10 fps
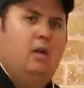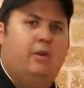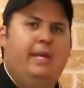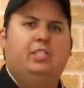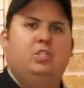
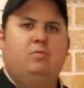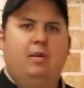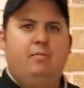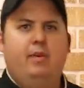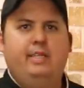Okay, so
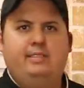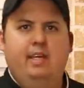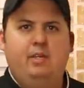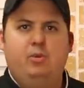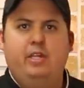remember I
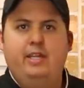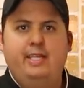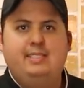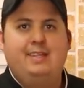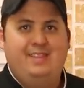said we're gonna
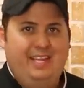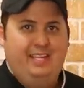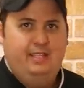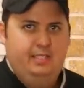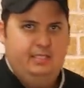need to
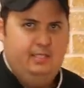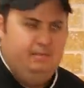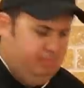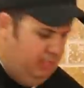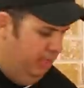thicken this?
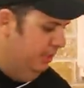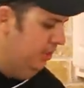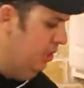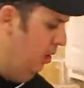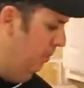
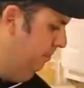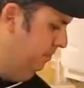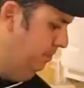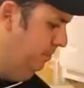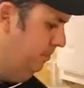So,
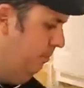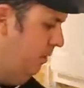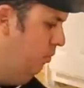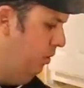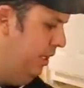
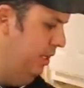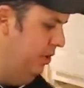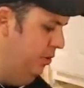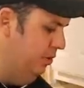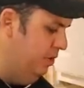we're gonna
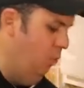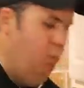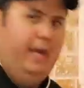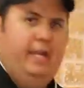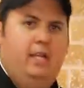use the
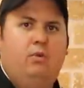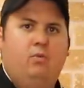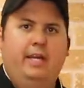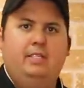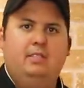white
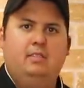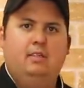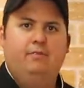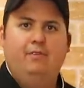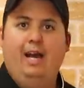rice
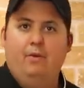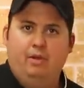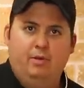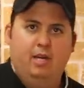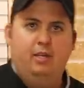flour.
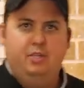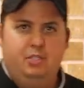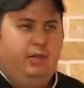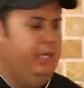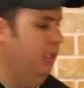We're not gonna
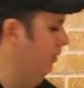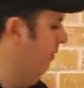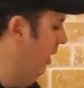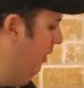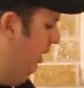use regular
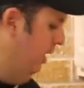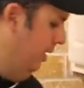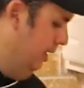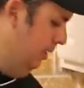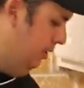flour.
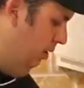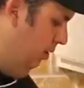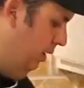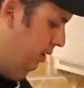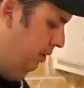
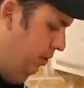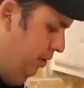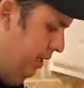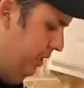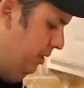So, to
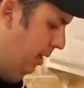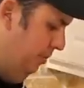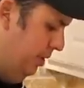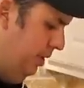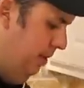do this,
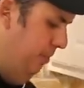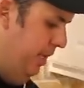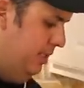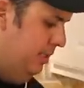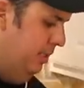I'm just gonna
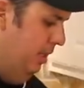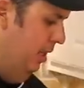mix